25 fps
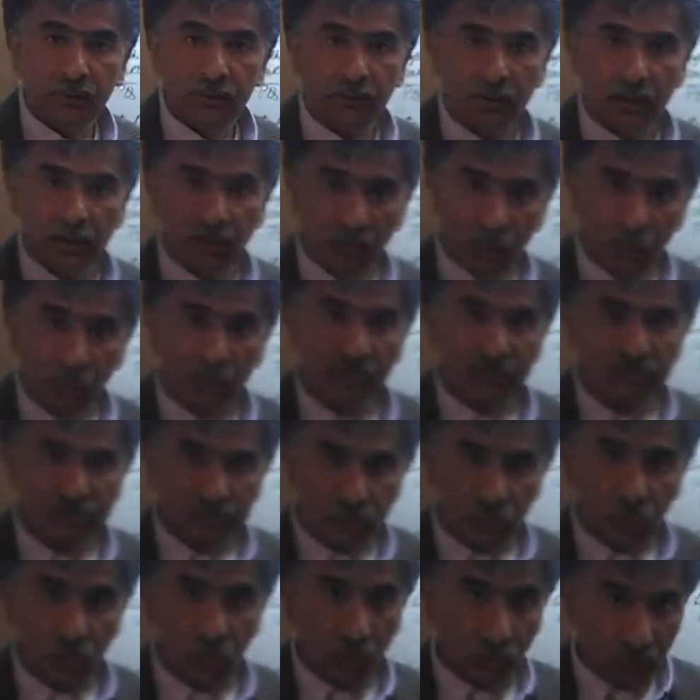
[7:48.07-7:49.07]
The longest
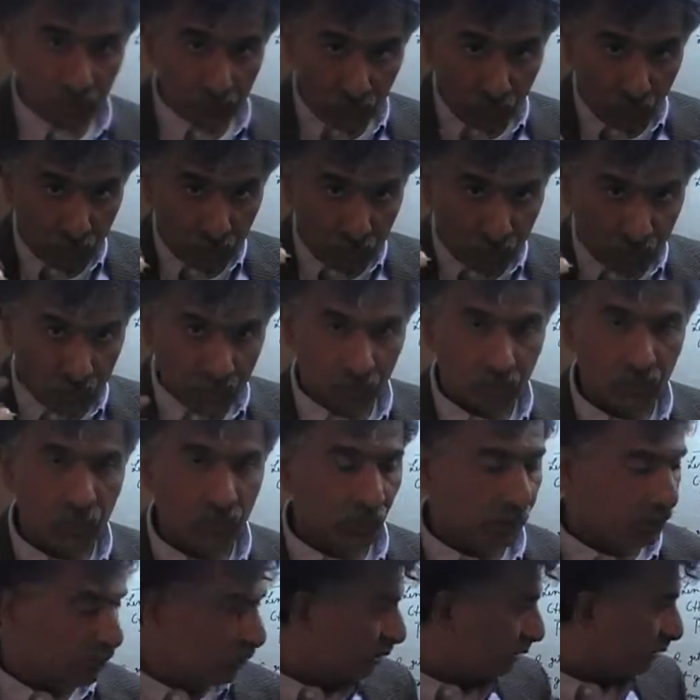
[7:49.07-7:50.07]
chord, quote-unquote
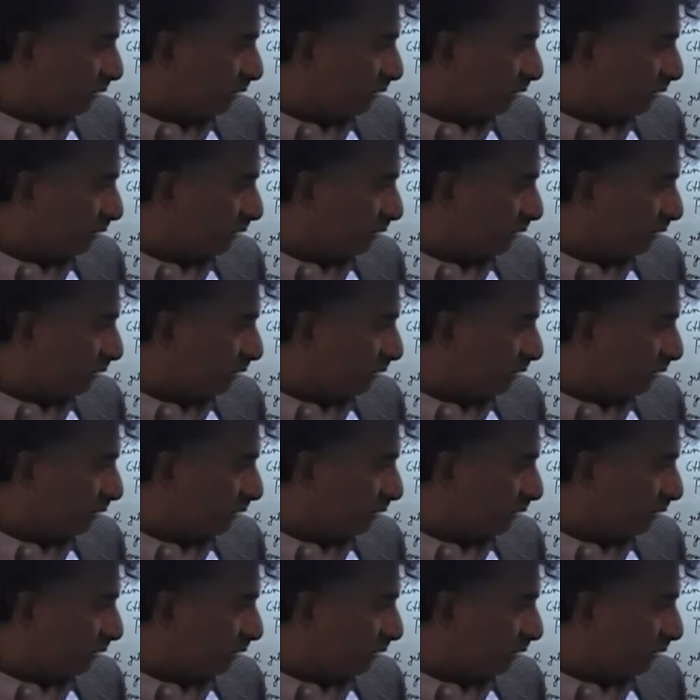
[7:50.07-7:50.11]
chord, you're